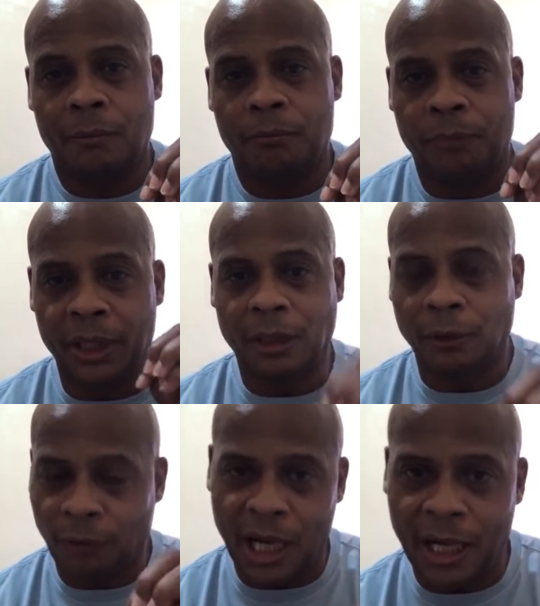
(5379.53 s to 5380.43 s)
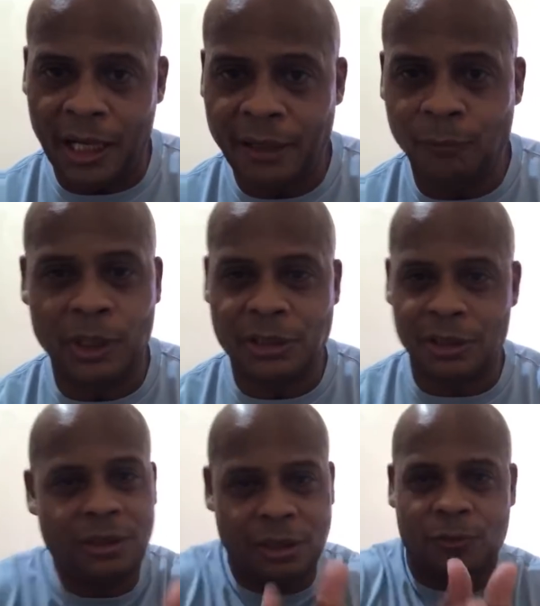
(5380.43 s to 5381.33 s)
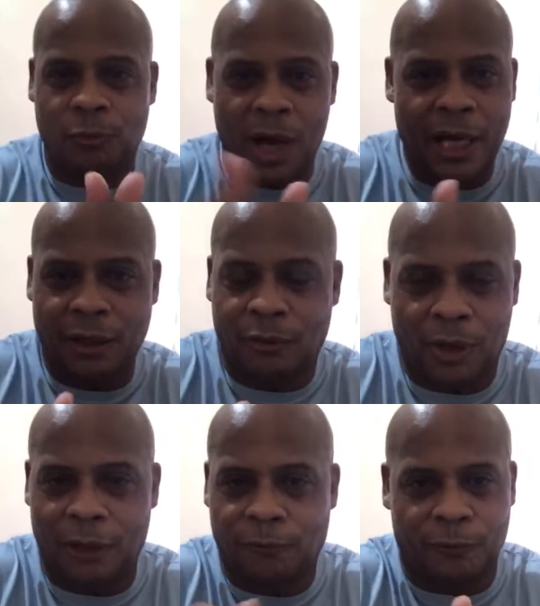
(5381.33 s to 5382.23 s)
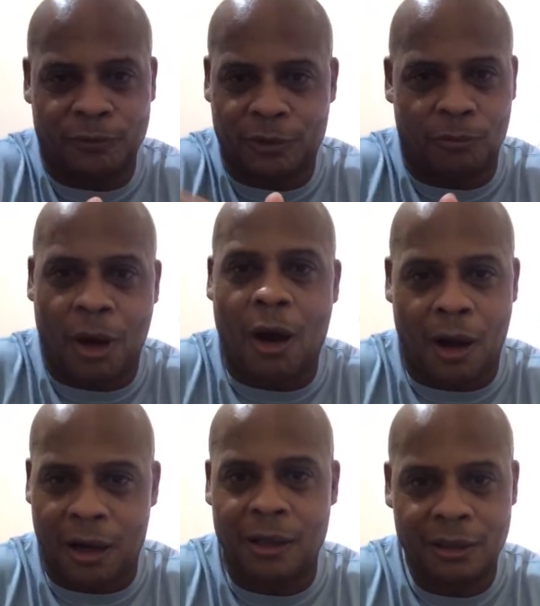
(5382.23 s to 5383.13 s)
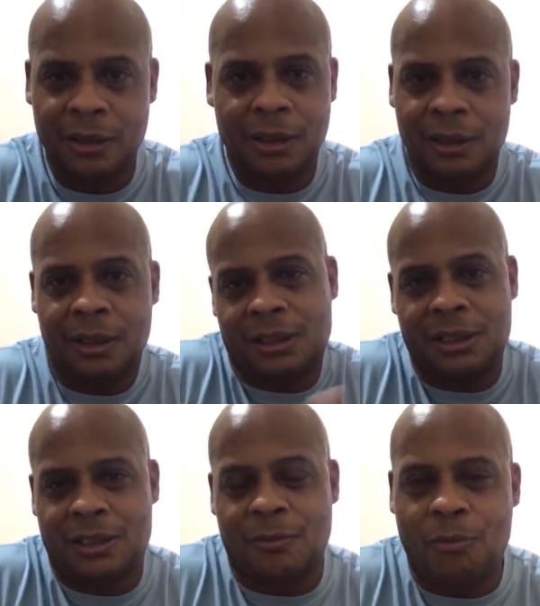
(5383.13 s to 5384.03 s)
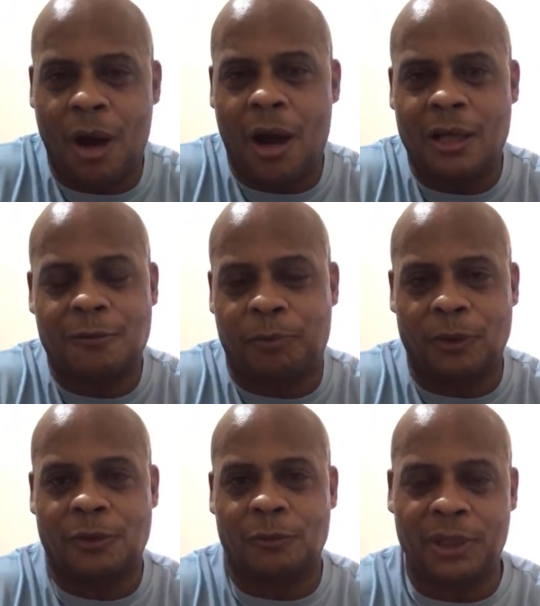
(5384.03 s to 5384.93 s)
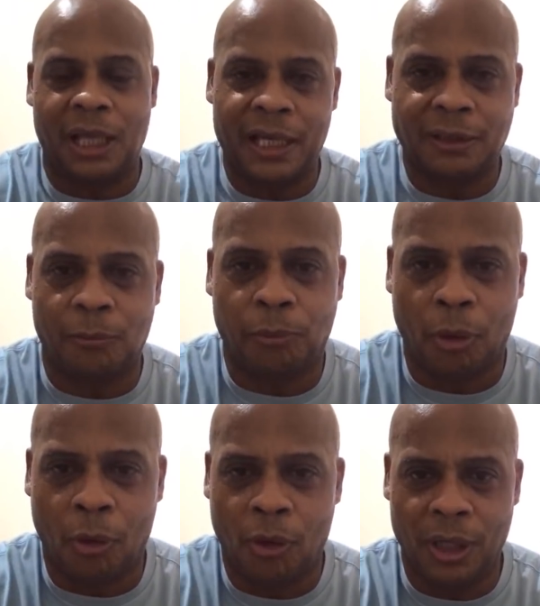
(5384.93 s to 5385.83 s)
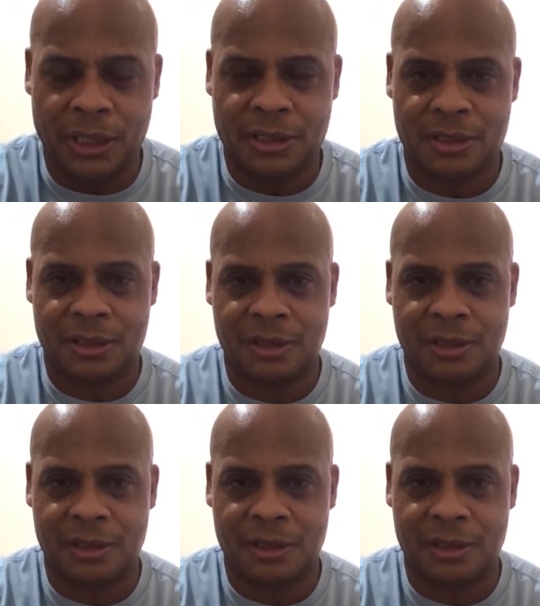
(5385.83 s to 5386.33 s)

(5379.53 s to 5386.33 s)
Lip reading: Billerine, which is just right across from Samar. Because see, Samar is supposed to be like the poorest